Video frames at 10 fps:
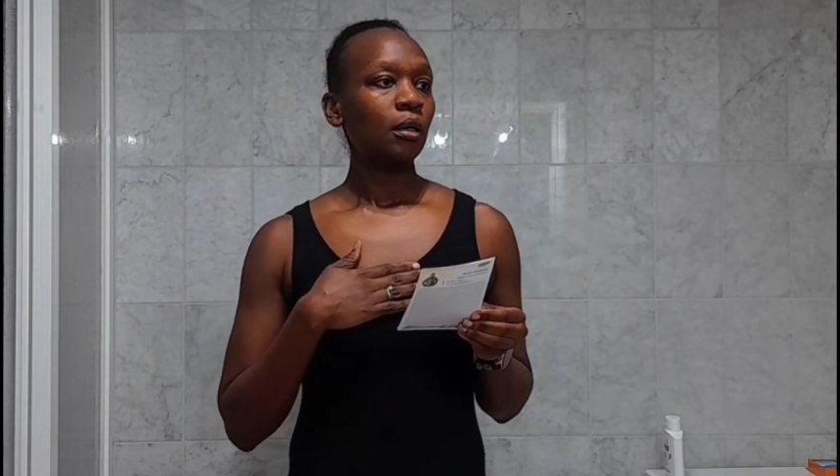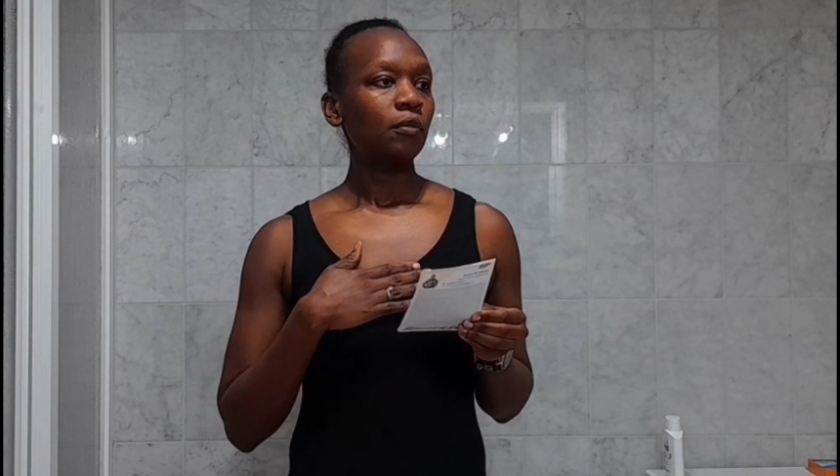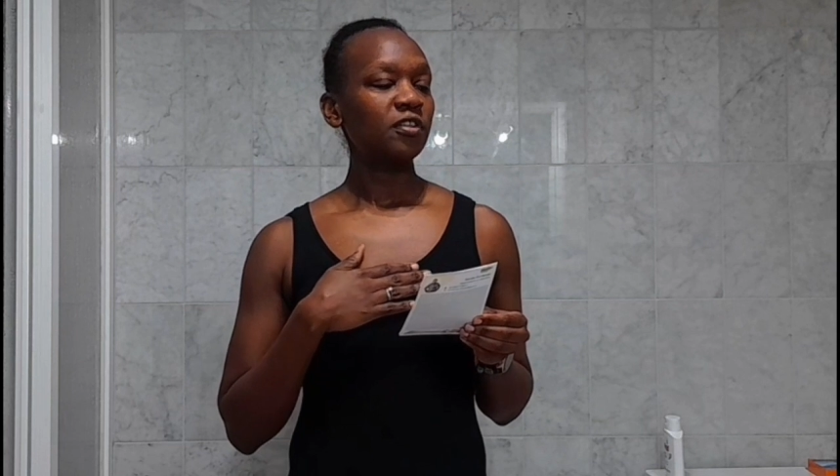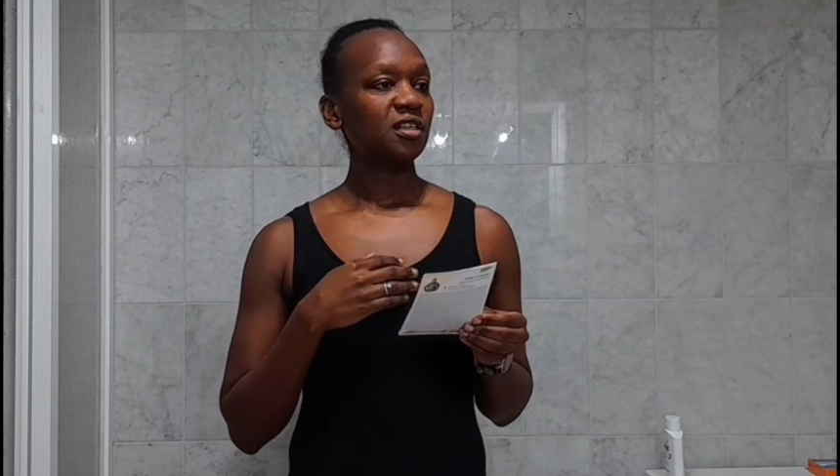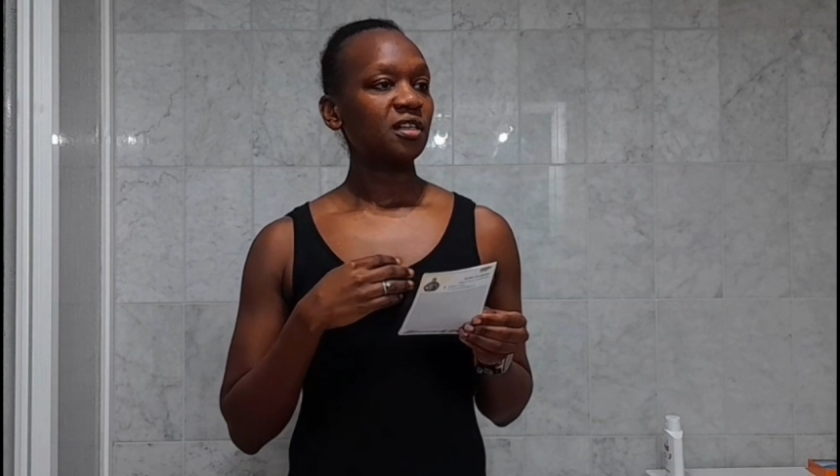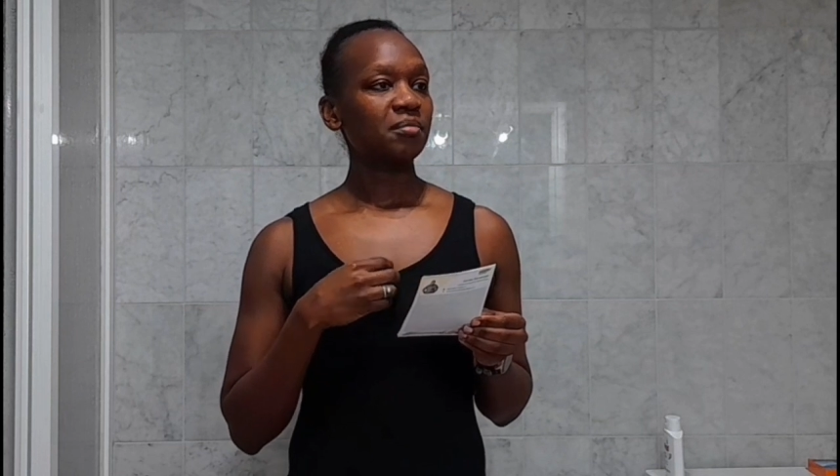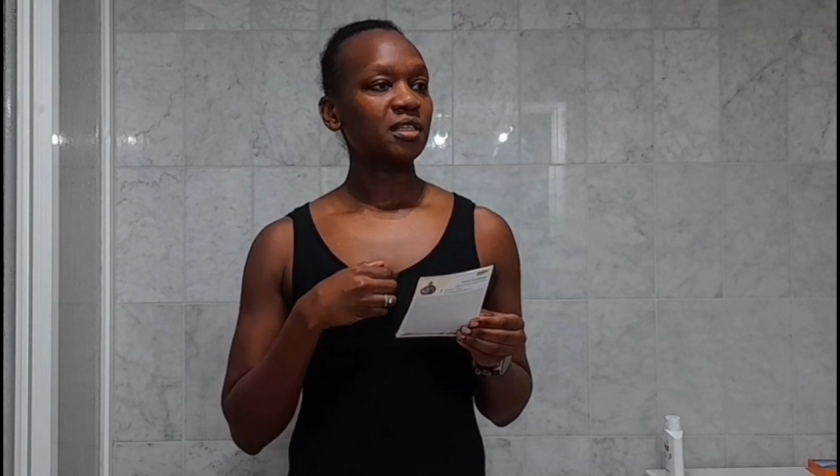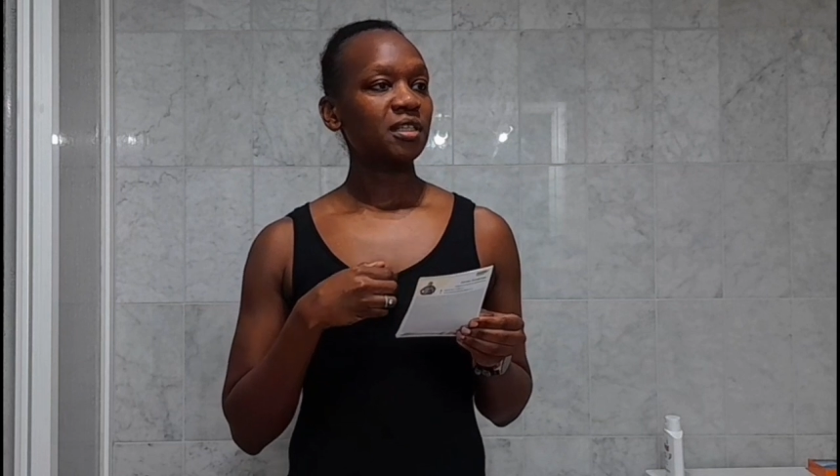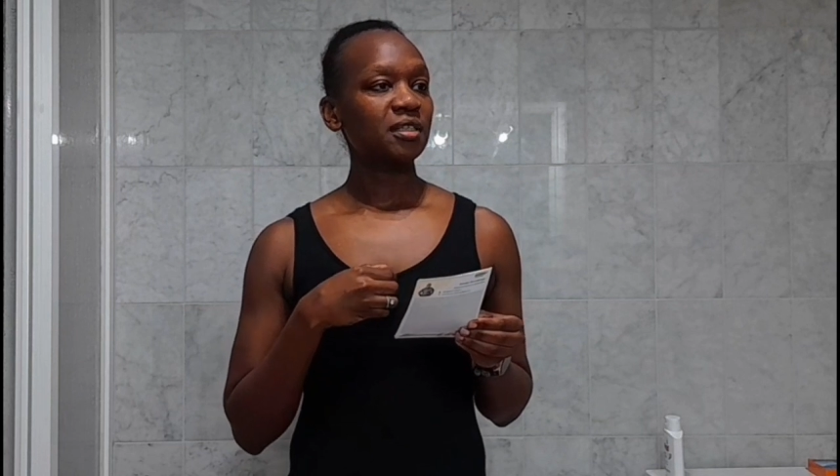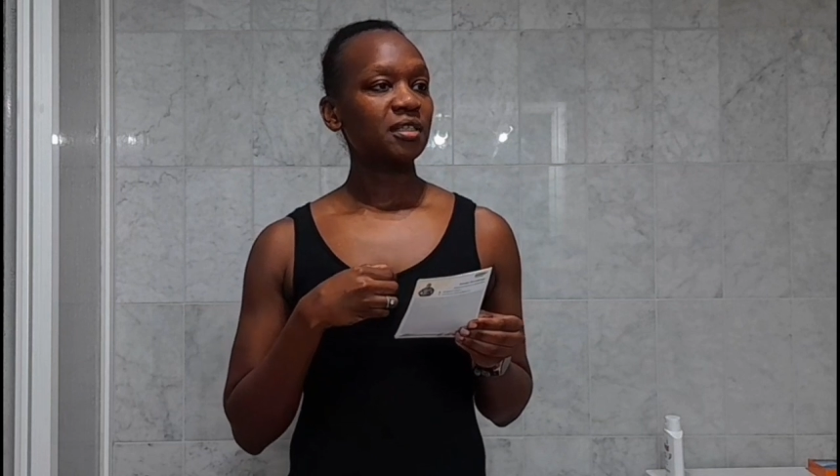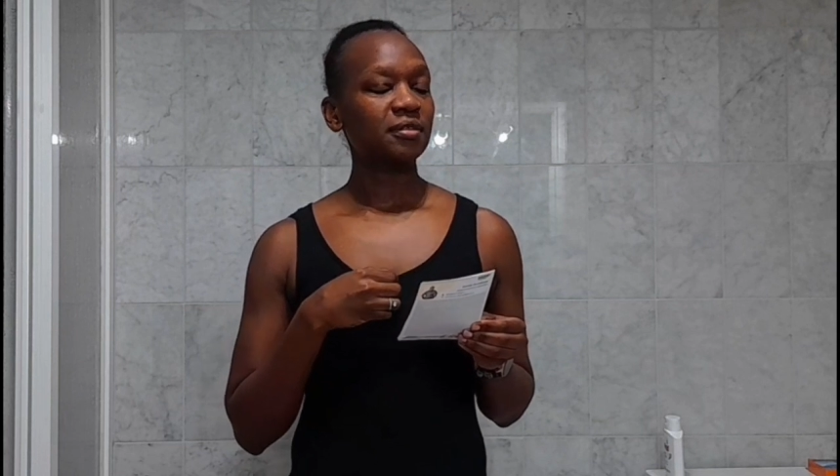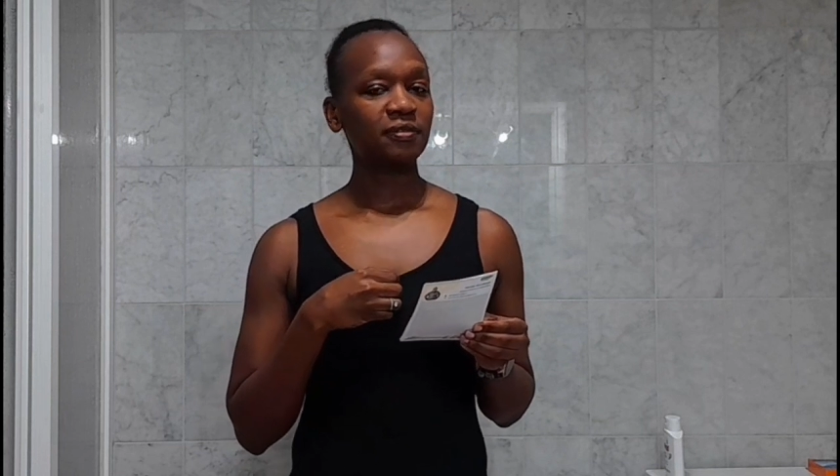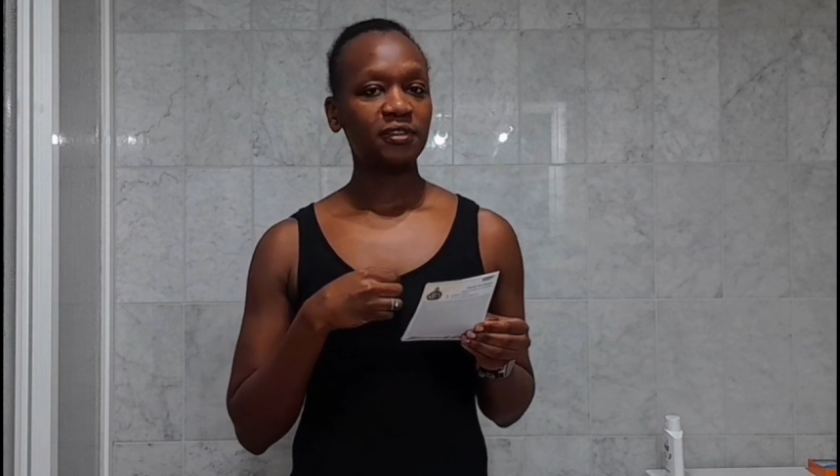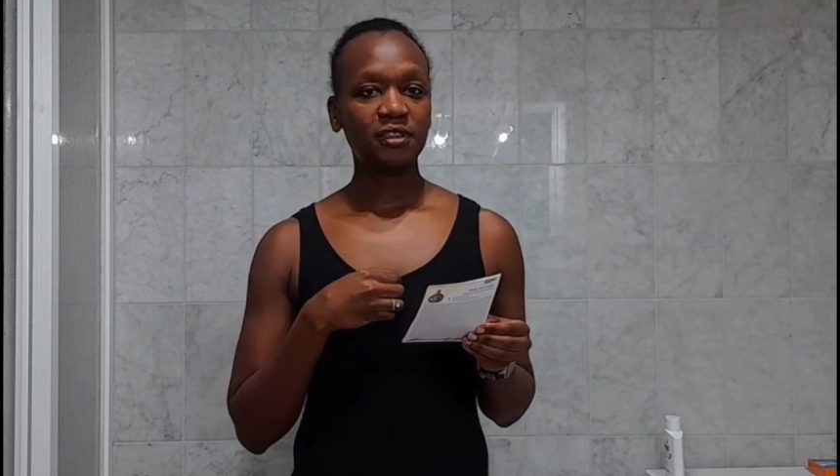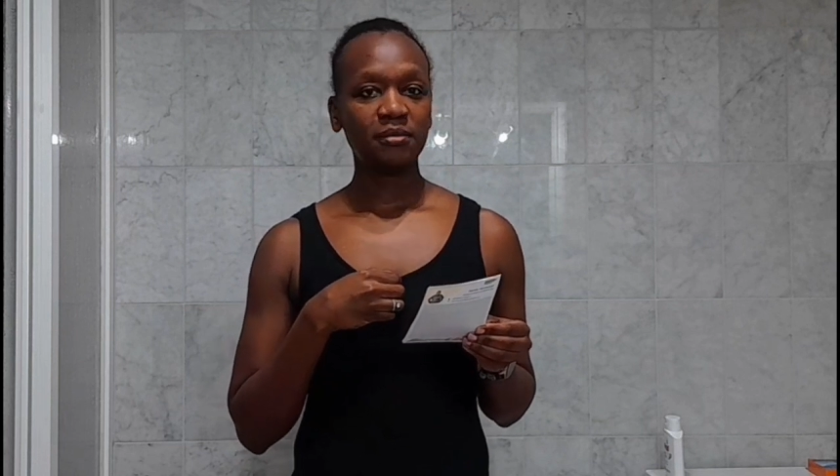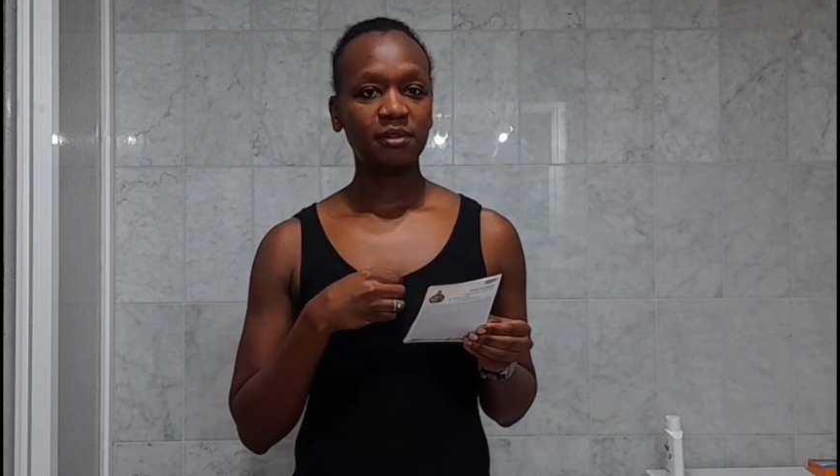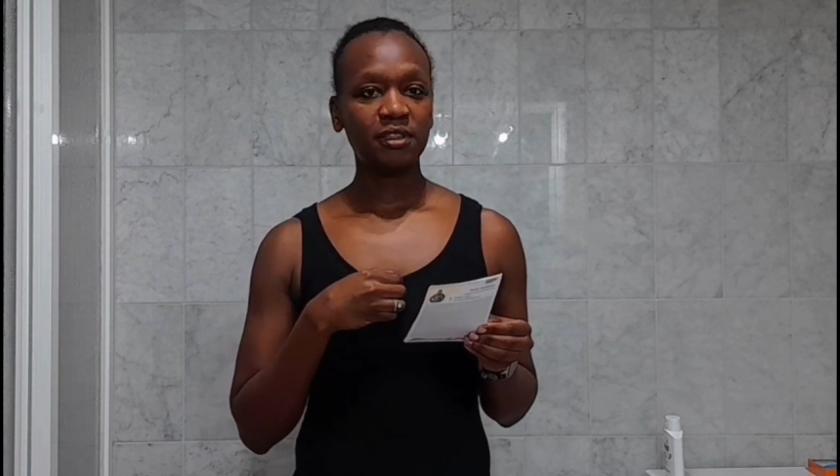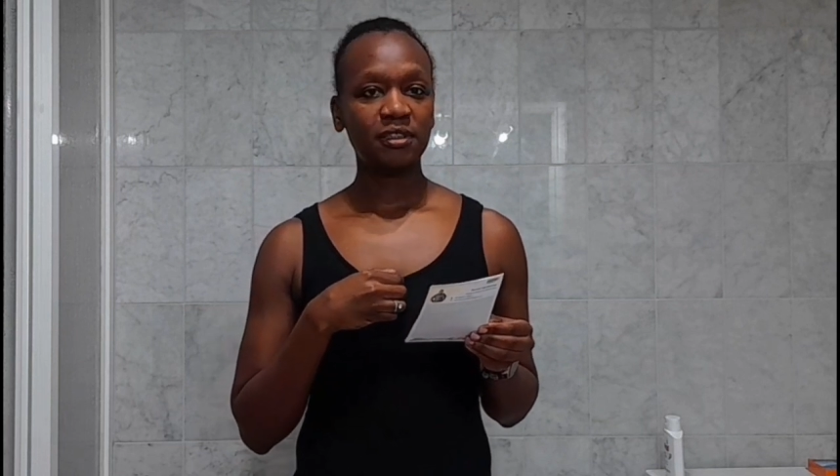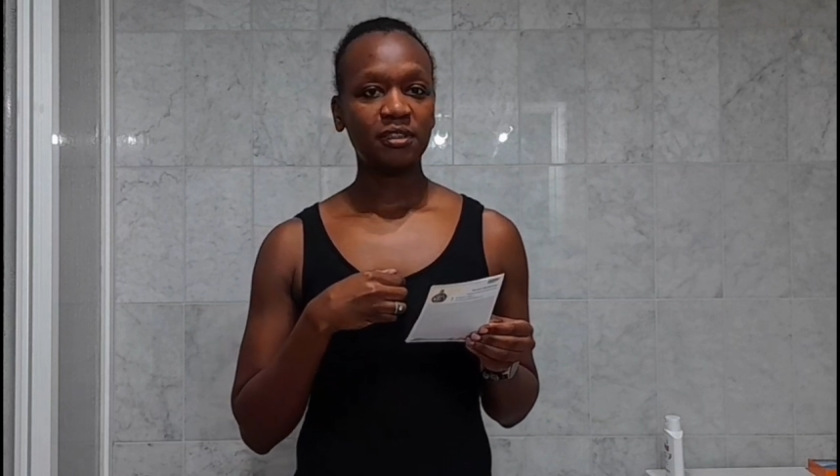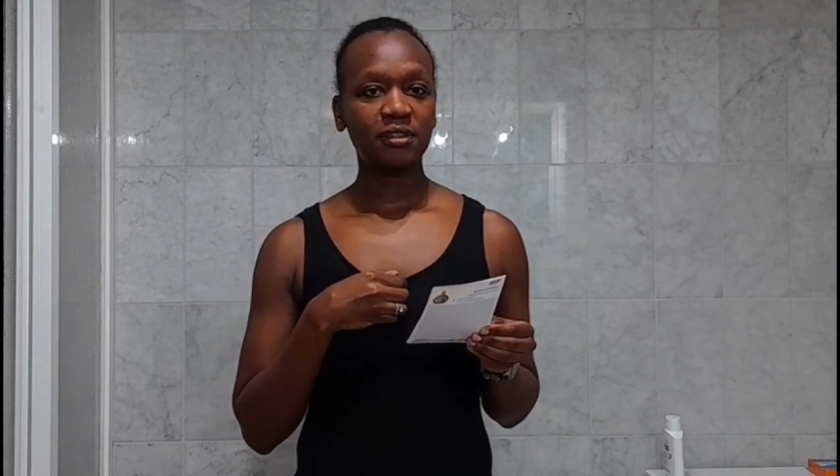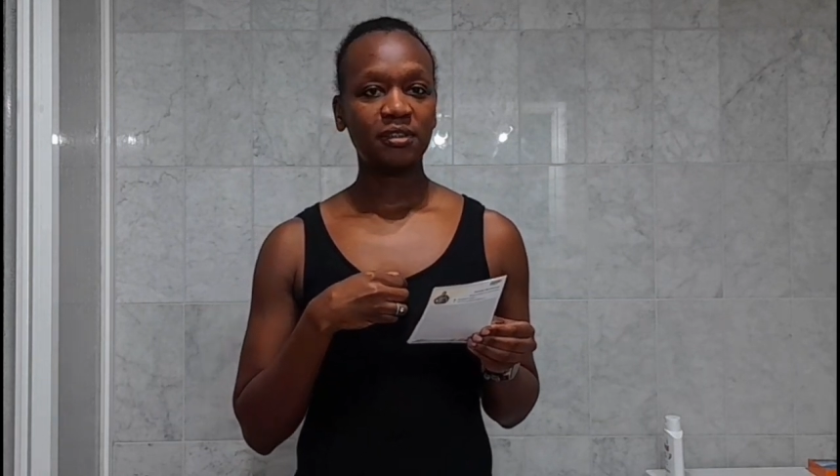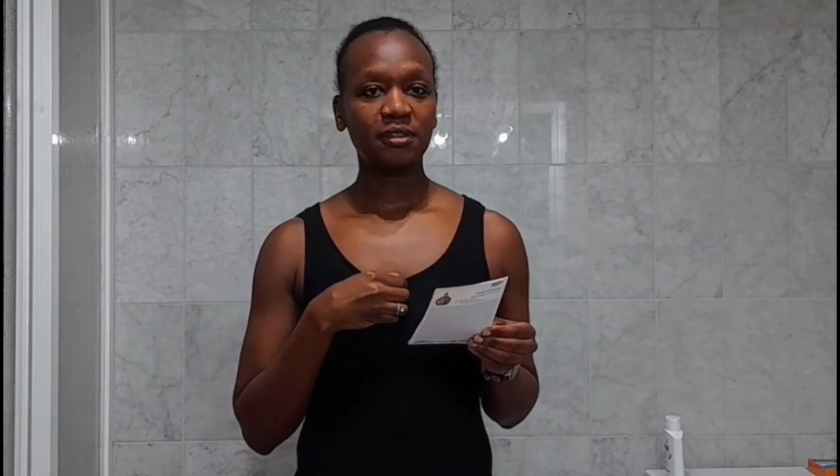visa mandas, visa mandas,